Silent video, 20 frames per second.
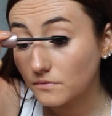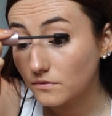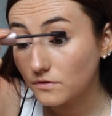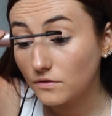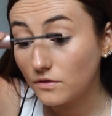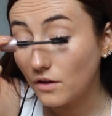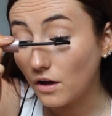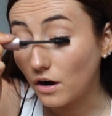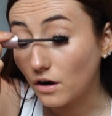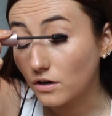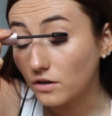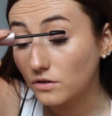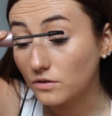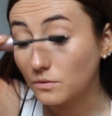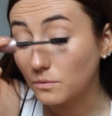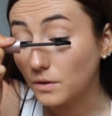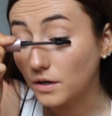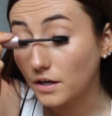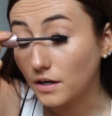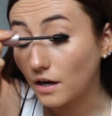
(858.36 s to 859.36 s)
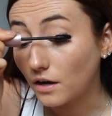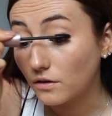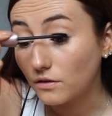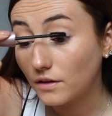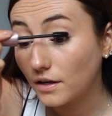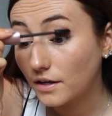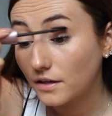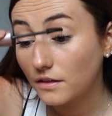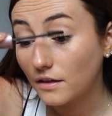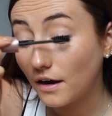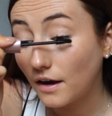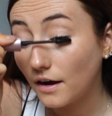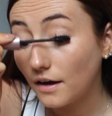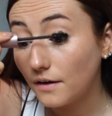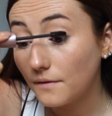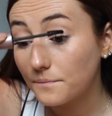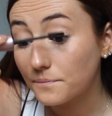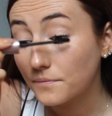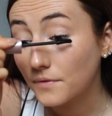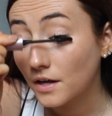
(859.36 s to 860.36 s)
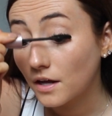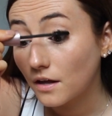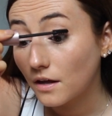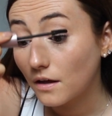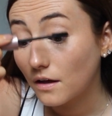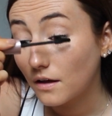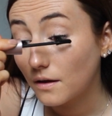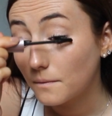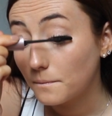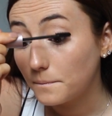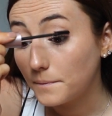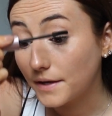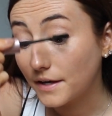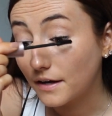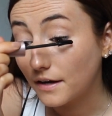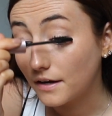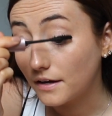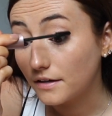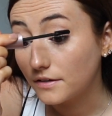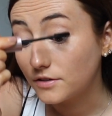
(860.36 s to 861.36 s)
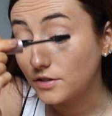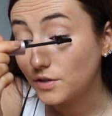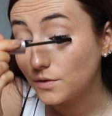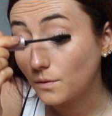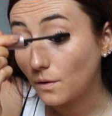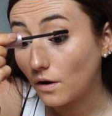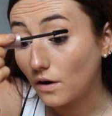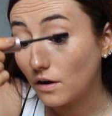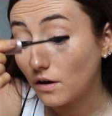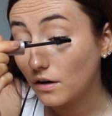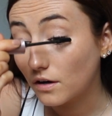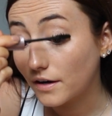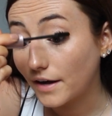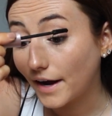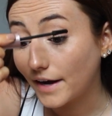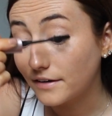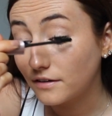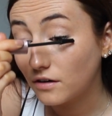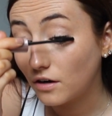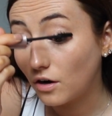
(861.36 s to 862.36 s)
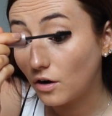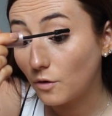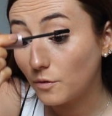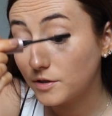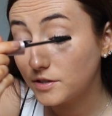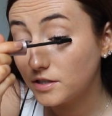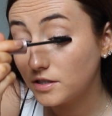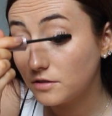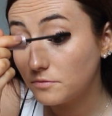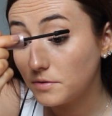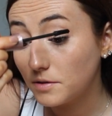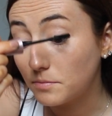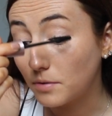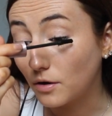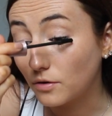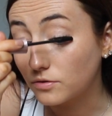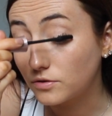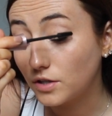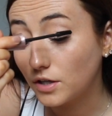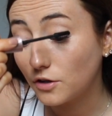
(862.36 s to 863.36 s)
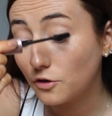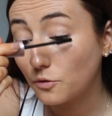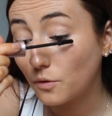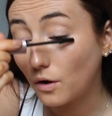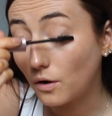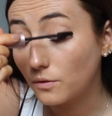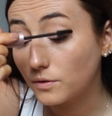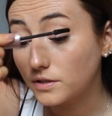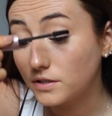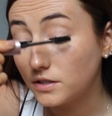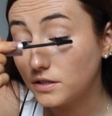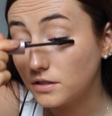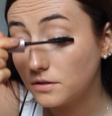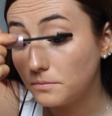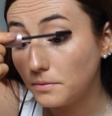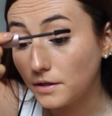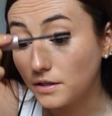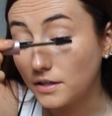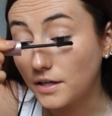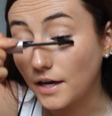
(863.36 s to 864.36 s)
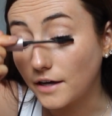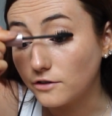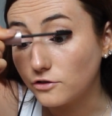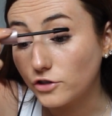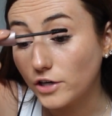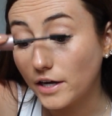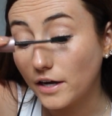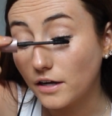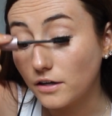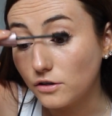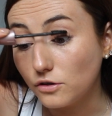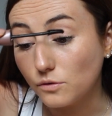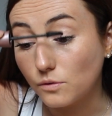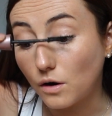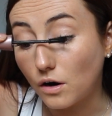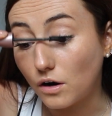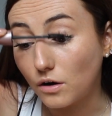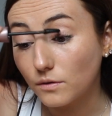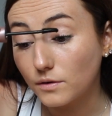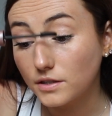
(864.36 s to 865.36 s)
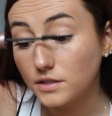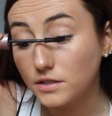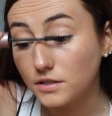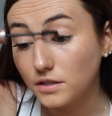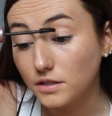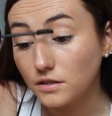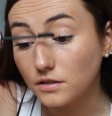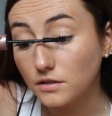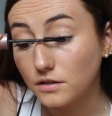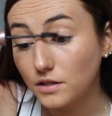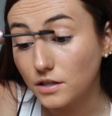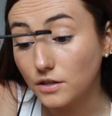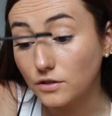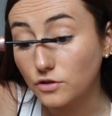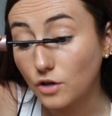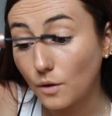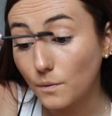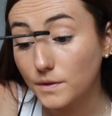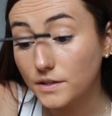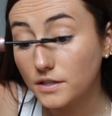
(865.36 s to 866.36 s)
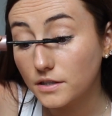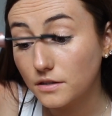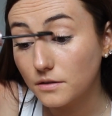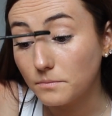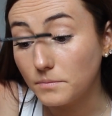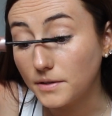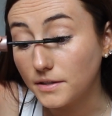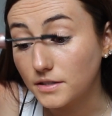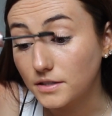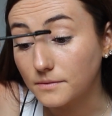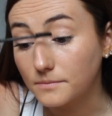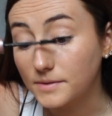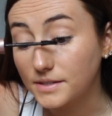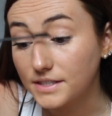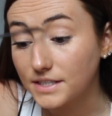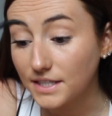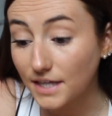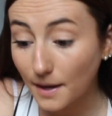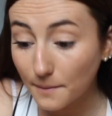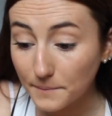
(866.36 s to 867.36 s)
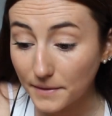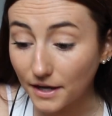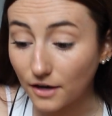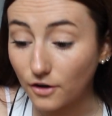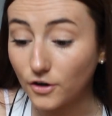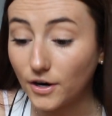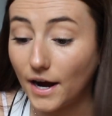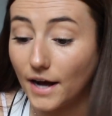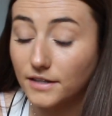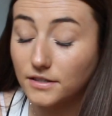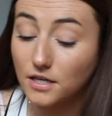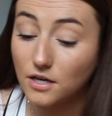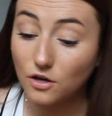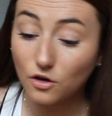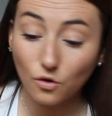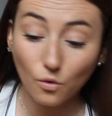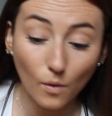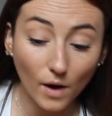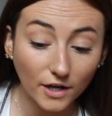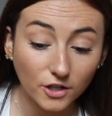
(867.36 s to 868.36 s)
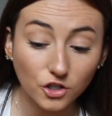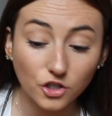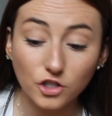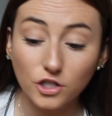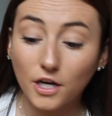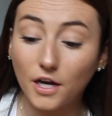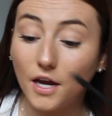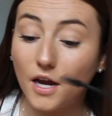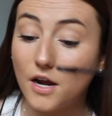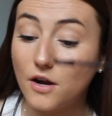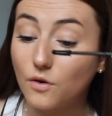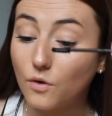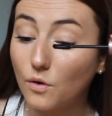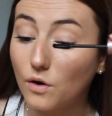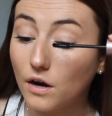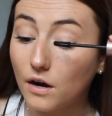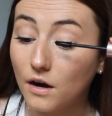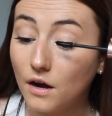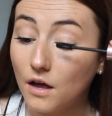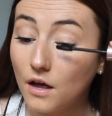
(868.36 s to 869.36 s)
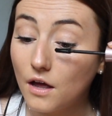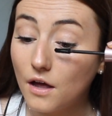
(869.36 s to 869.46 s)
gonna work out like that, because you kind of always need to be posting, you always need to be engaging, there's always going to be someone DMing or asking a question, or